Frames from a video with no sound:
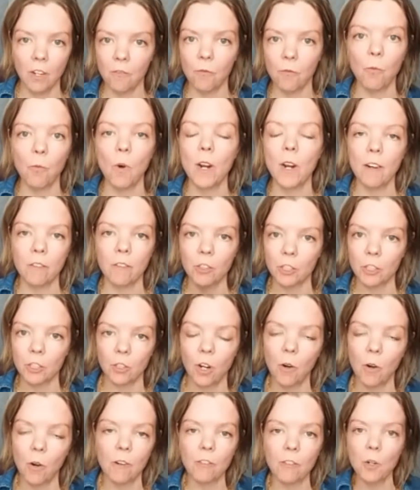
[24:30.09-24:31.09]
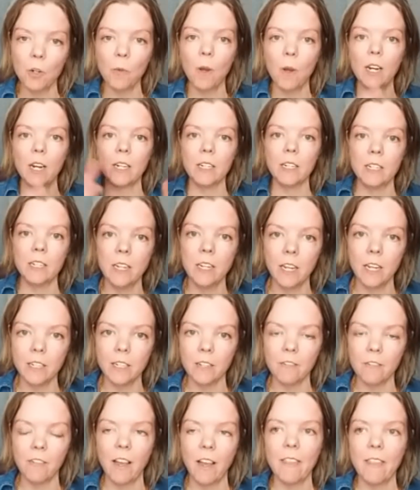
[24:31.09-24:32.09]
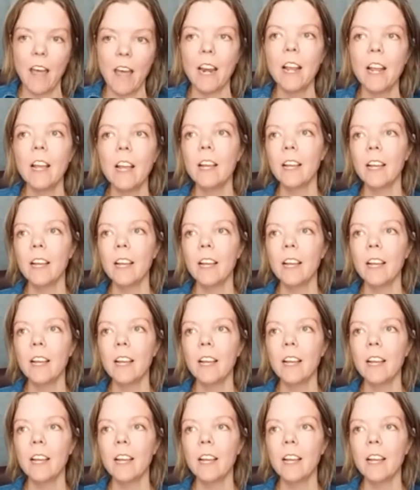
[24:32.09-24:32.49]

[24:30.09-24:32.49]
of whatever, so however you want to uh, define that.